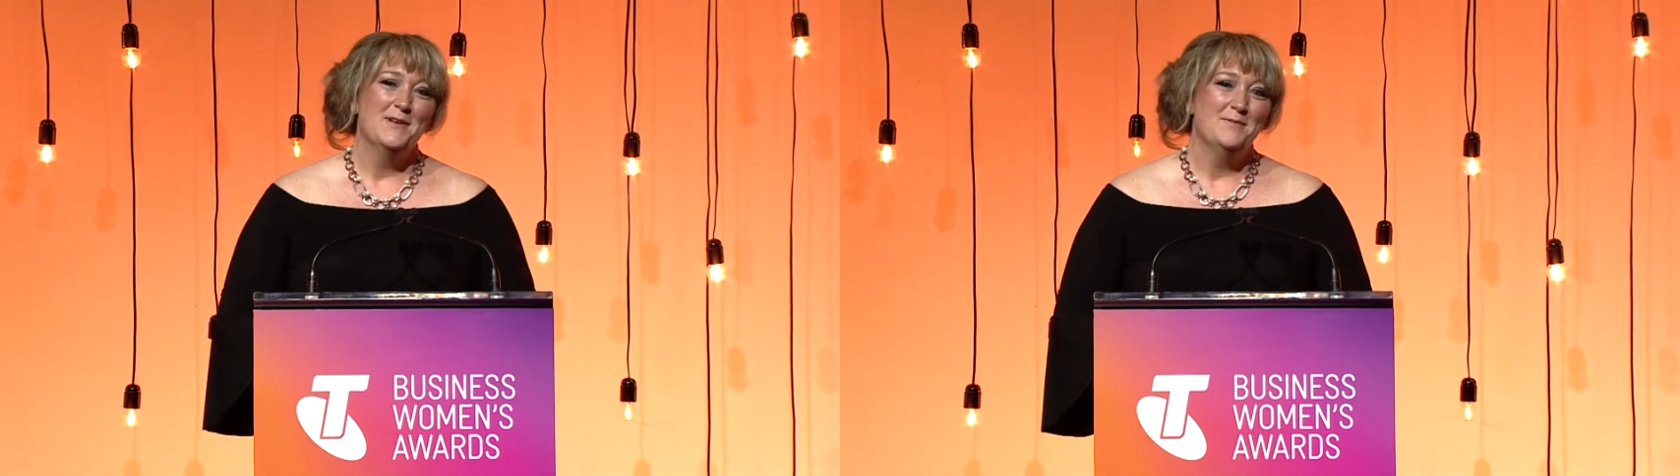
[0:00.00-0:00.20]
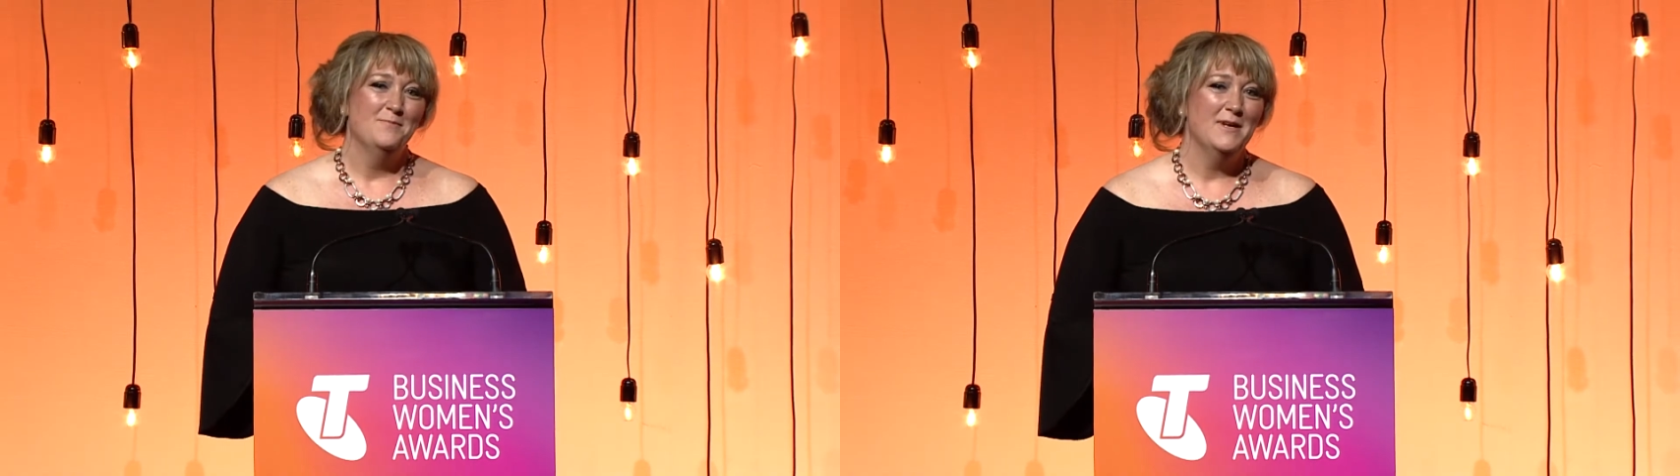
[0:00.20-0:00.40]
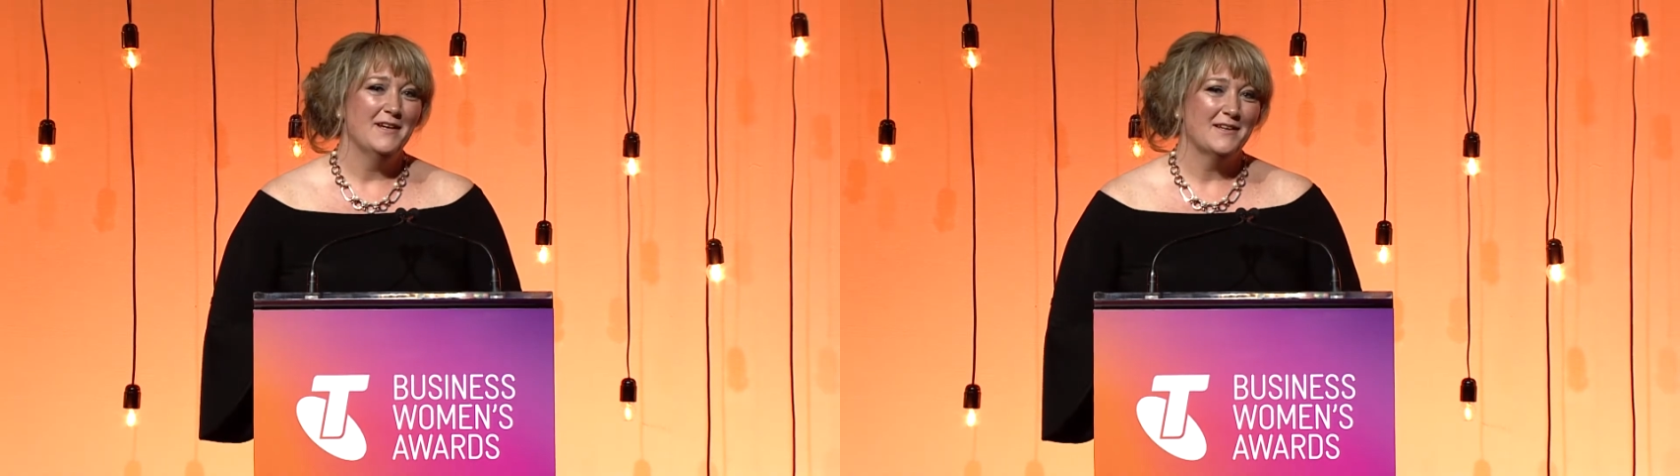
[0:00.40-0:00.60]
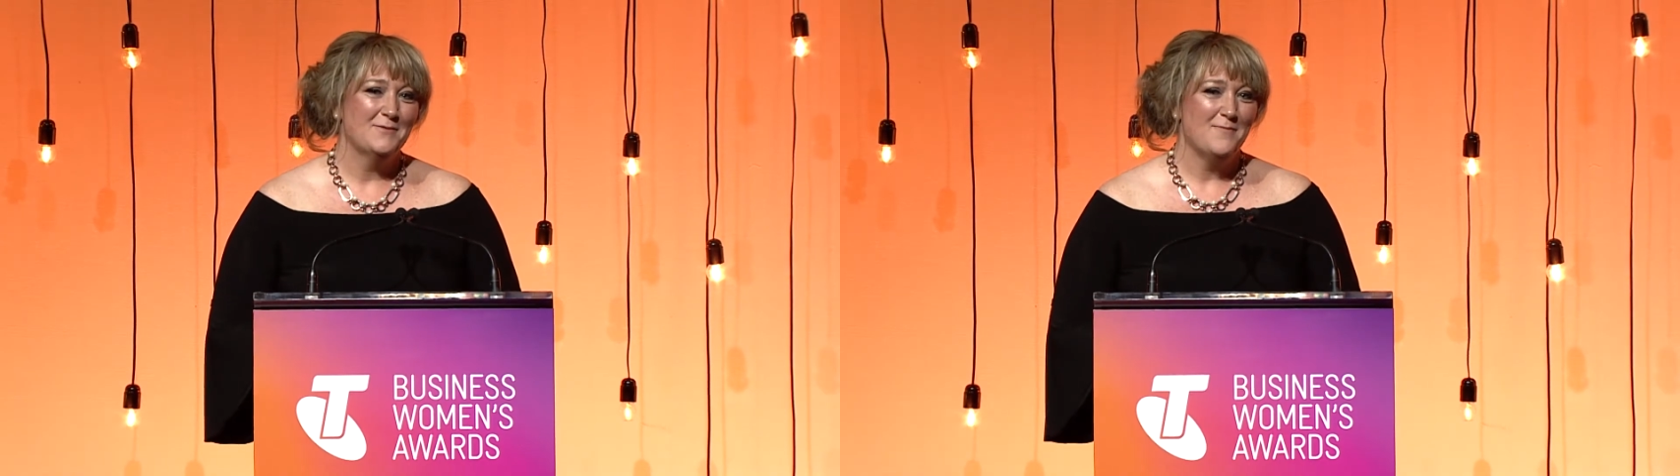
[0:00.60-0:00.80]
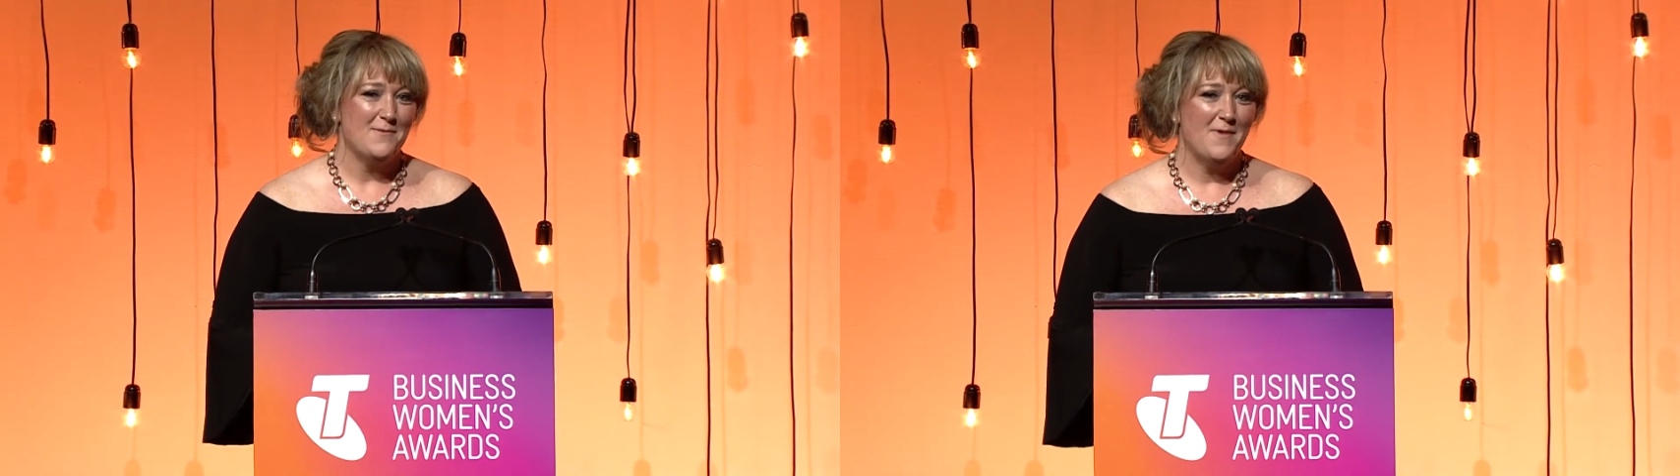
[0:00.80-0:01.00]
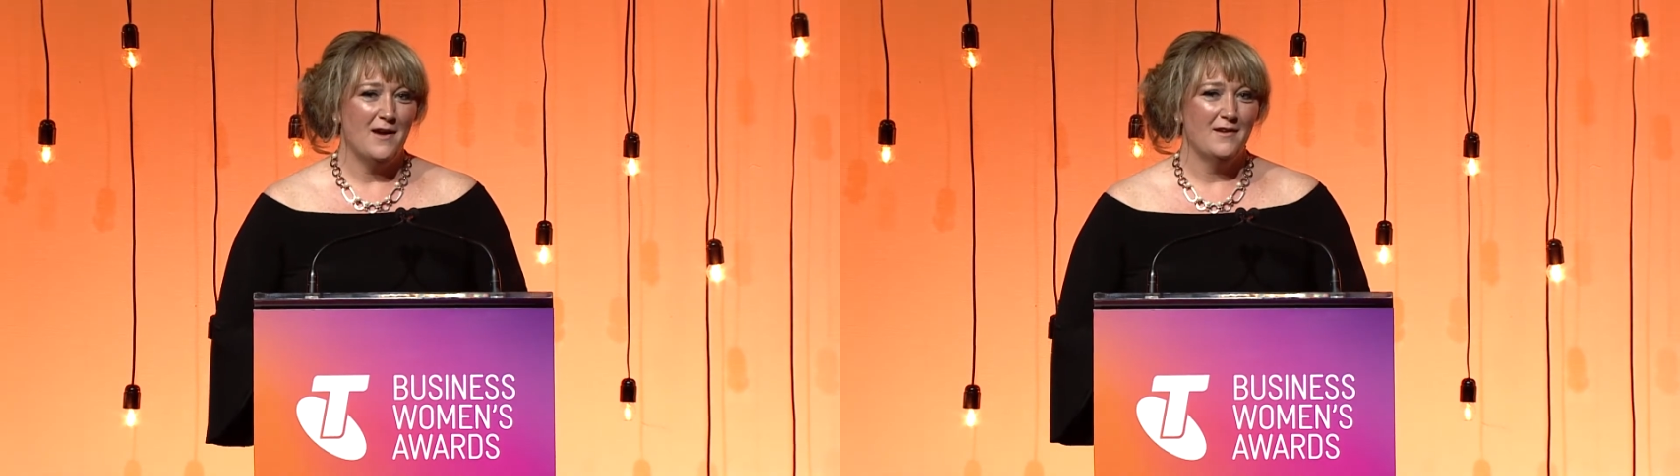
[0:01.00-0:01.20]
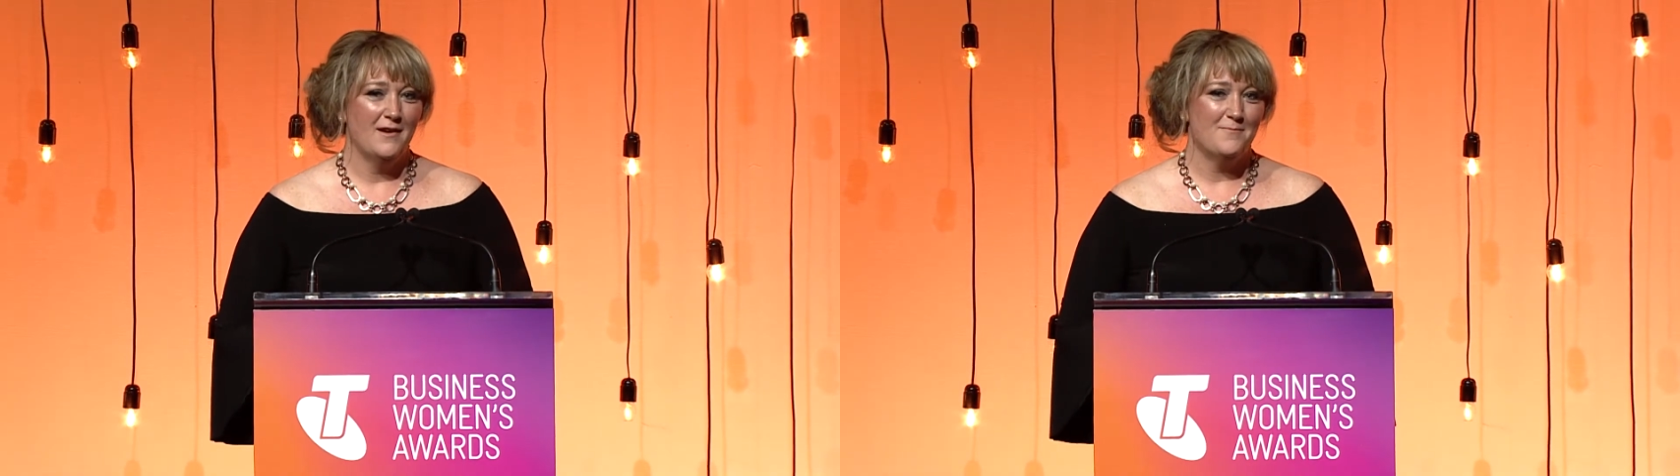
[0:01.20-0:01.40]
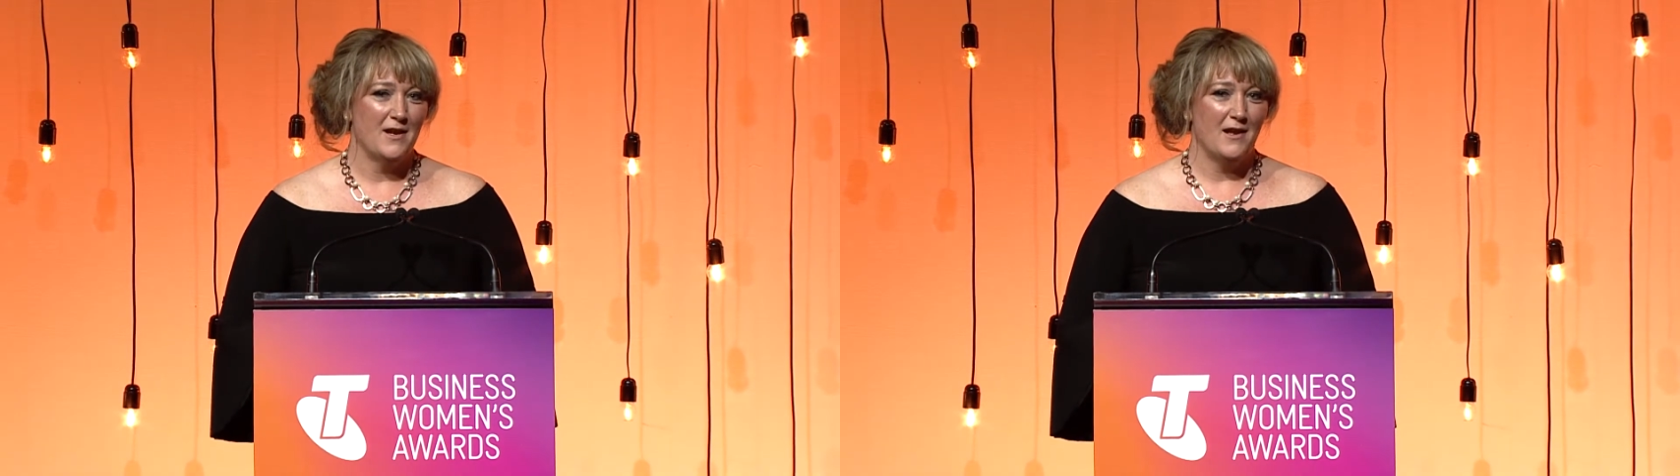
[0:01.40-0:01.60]
Mick, my
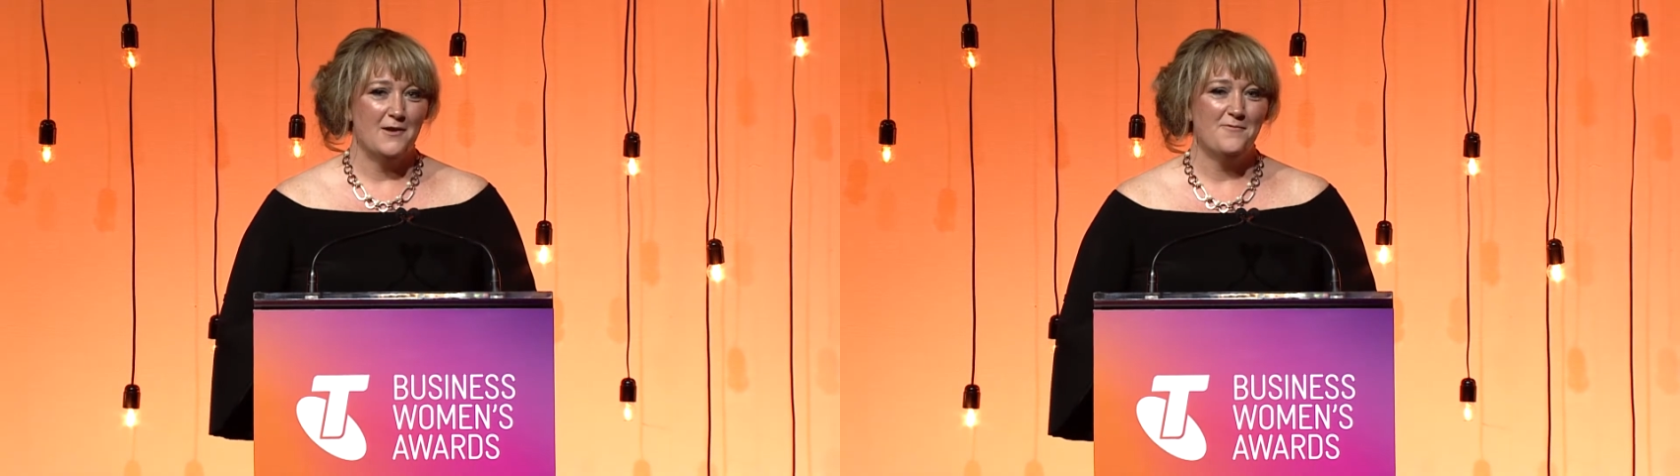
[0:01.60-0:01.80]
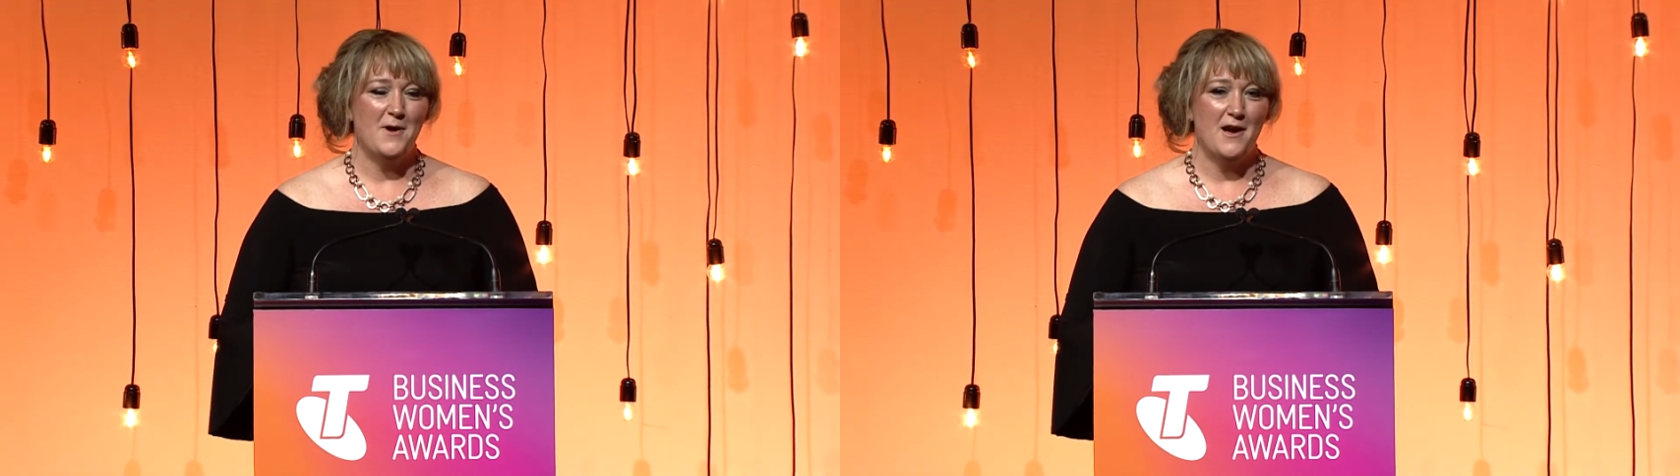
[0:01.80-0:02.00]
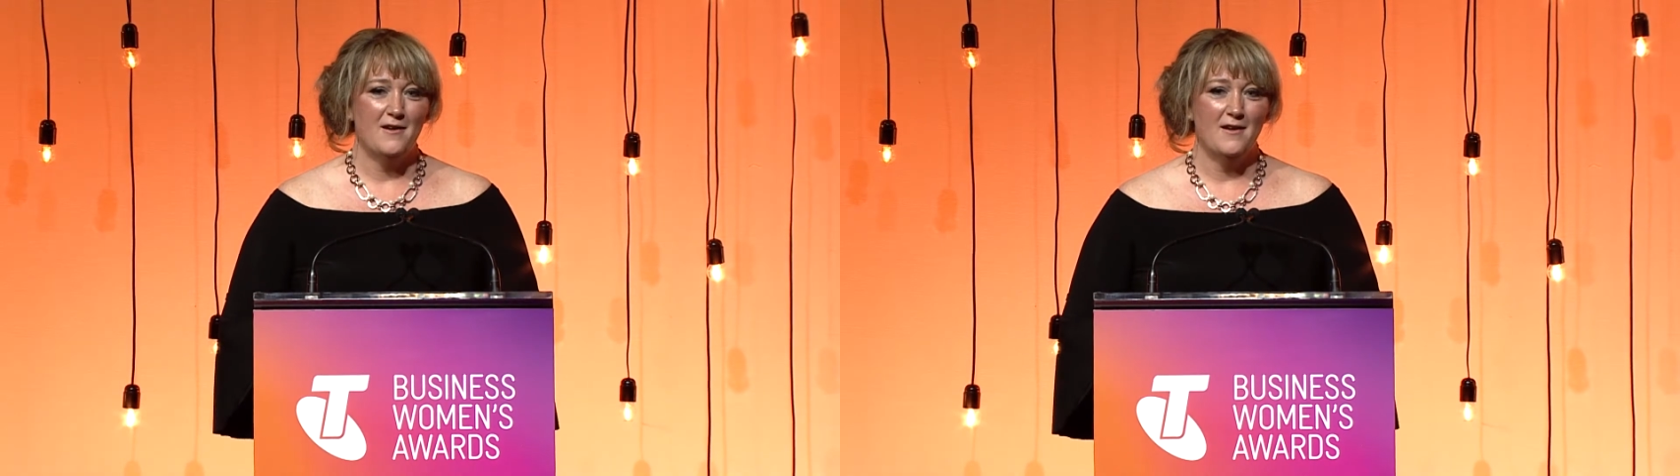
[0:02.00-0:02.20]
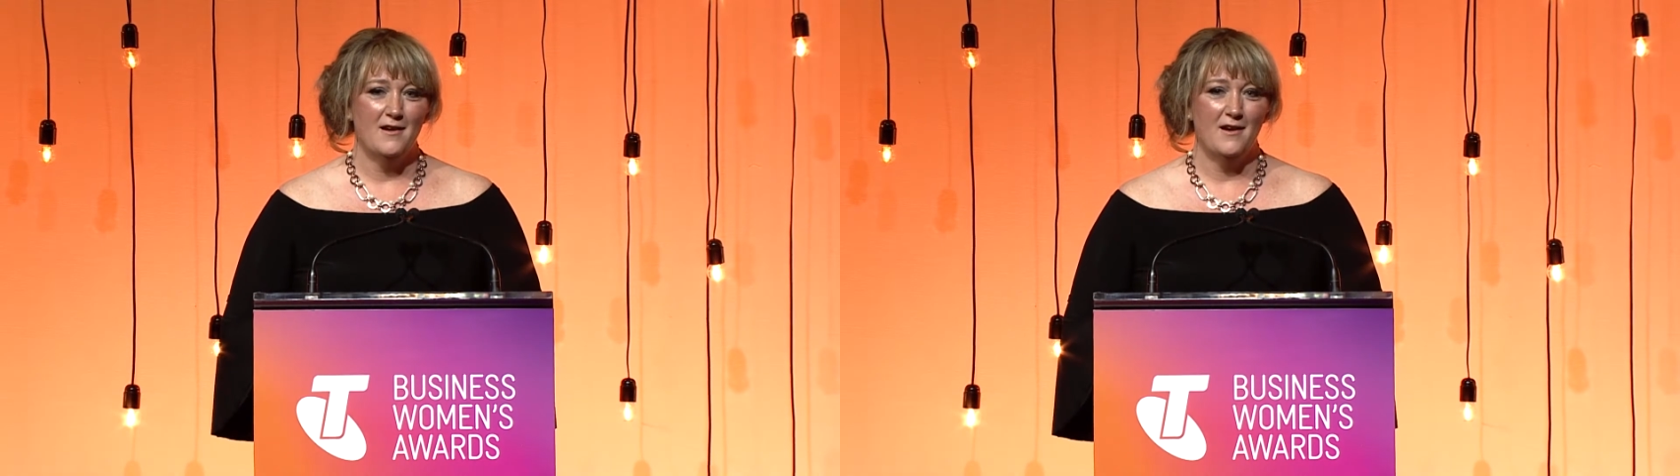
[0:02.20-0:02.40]
partner, my life partner,